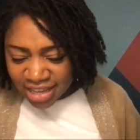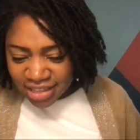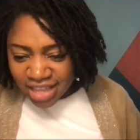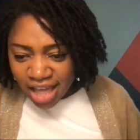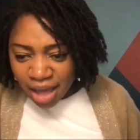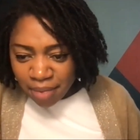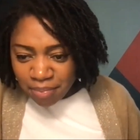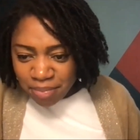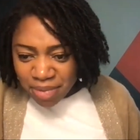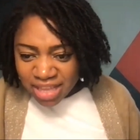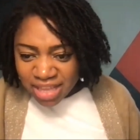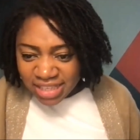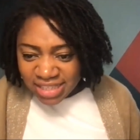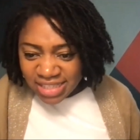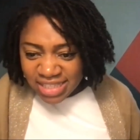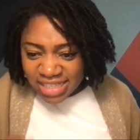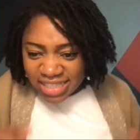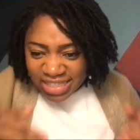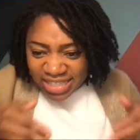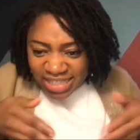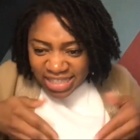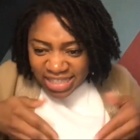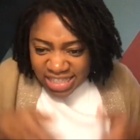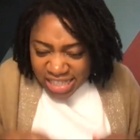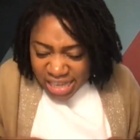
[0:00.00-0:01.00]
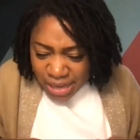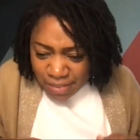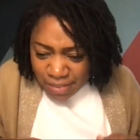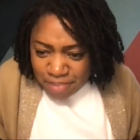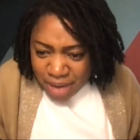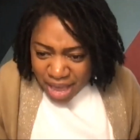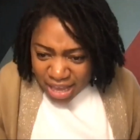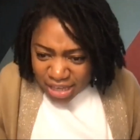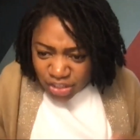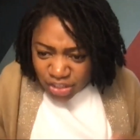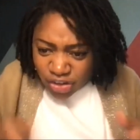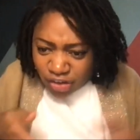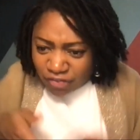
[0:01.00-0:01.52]
That means the
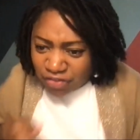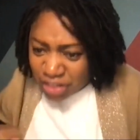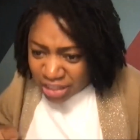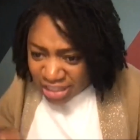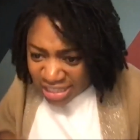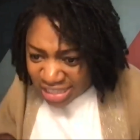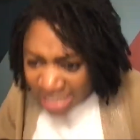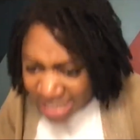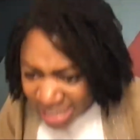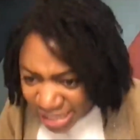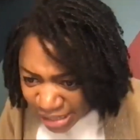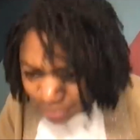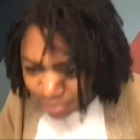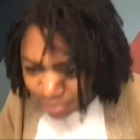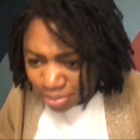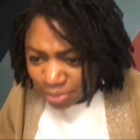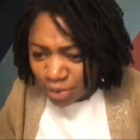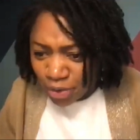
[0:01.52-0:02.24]
deepest of the deep,